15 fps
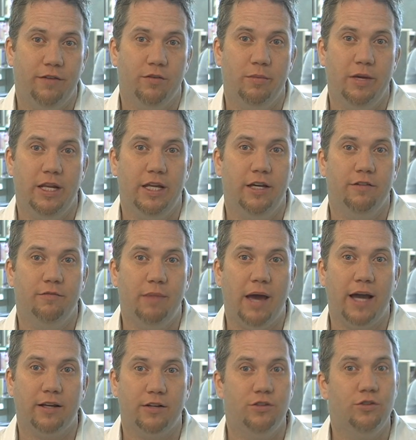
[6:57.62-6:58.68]
for me to give
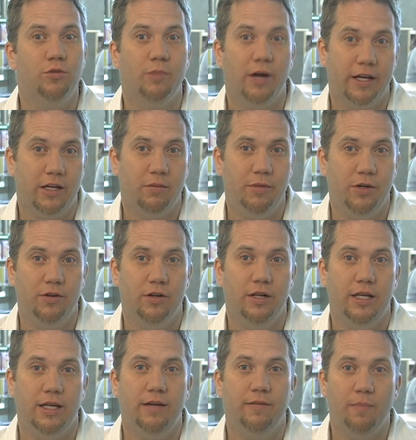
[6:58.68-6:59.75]
back to my
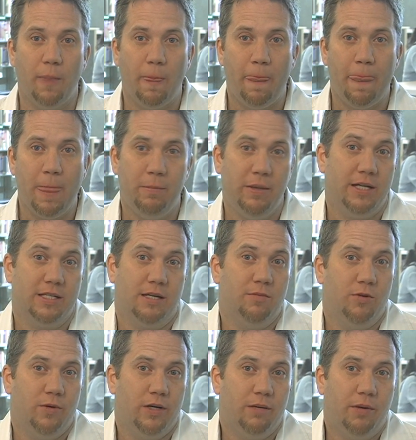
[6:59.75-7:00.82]
community, because I'm
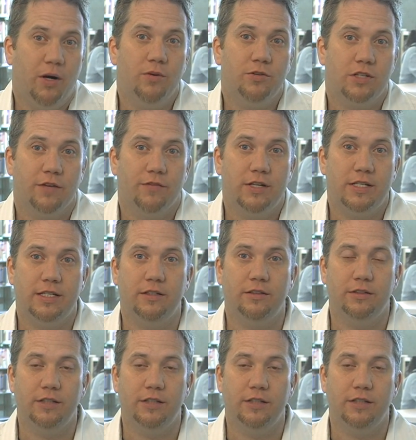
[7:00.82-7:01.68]
doing a post every single